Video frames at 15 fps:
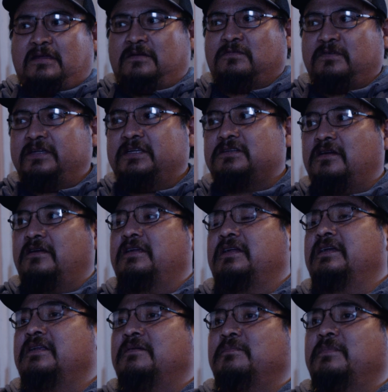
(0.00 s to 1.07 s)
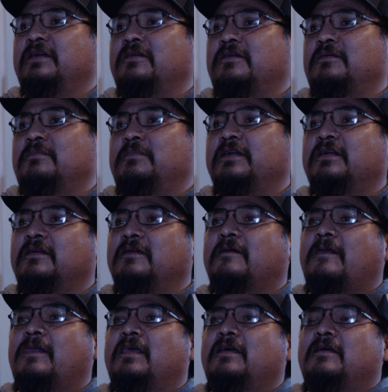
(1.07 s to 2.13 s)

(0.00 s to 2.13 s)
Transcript: and we started getting bigger and bigger.